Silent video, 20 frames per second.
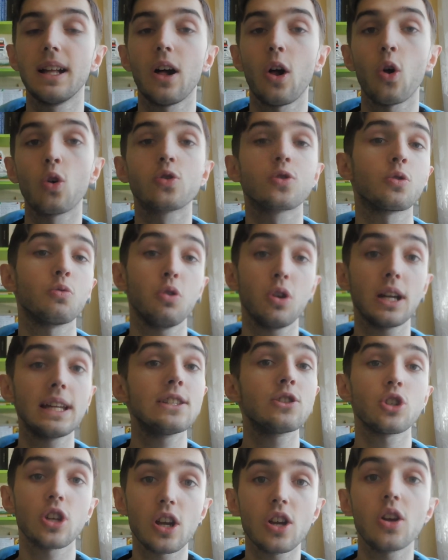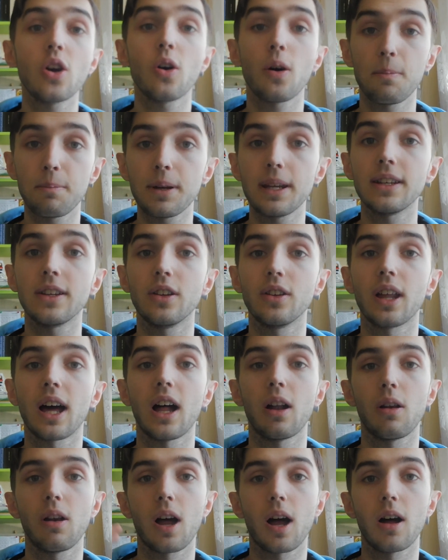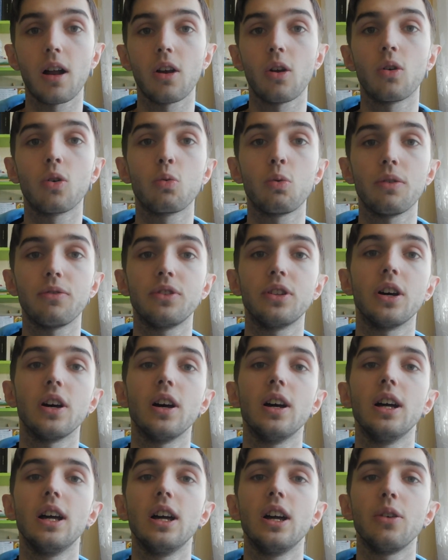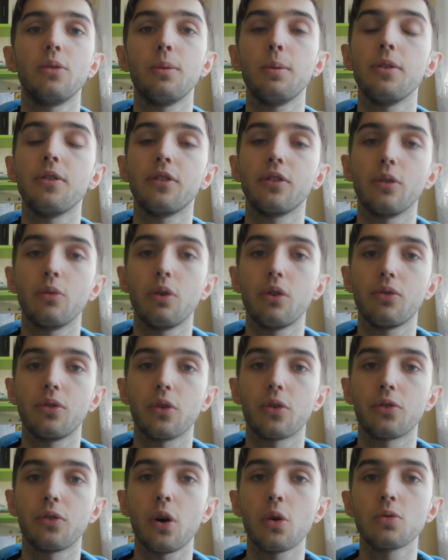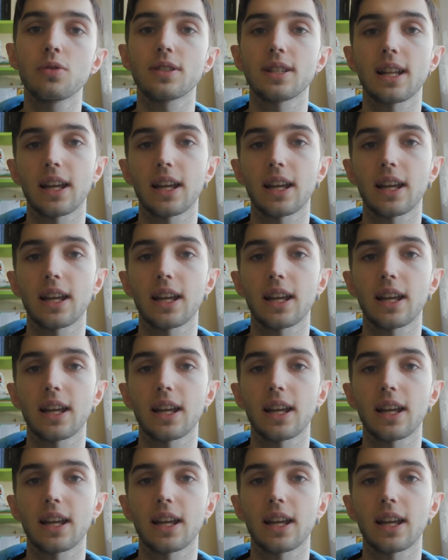also, you can share your opinion along with your votes,